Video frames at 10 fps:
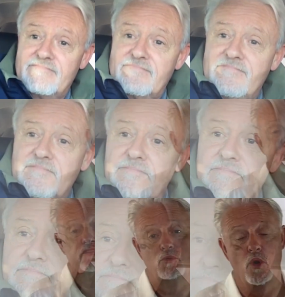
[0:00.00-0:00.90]
Hey,
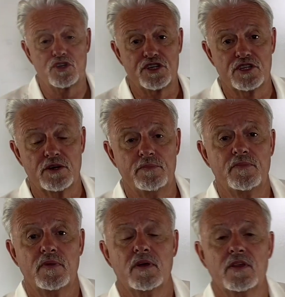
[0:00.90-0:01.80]
thanks for watching the
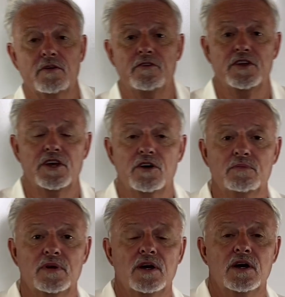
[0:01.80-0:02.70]
video.
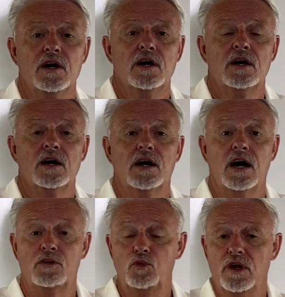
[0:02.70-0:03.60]

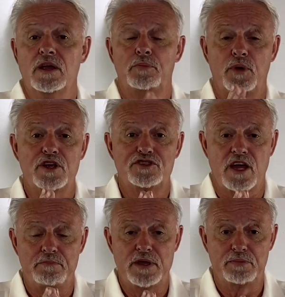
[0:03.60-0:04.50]
I really
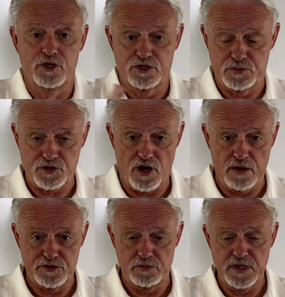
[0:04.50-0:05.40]
appreciate people who
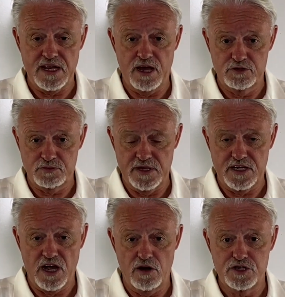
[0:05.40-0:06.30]
subscribe to me. It helps me,
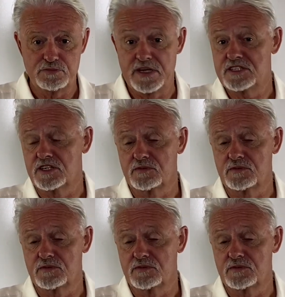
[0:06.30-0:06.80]
encourage me to